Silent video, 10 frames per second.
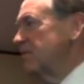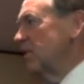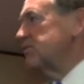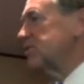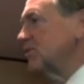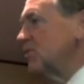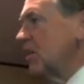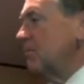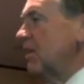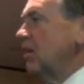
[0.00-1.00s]
Folks, it's
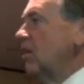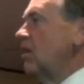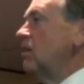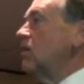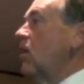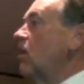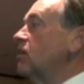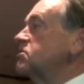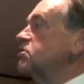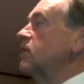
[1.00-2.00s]
going to be a long,
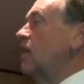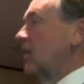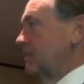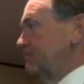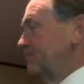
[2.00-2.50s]
hard slog.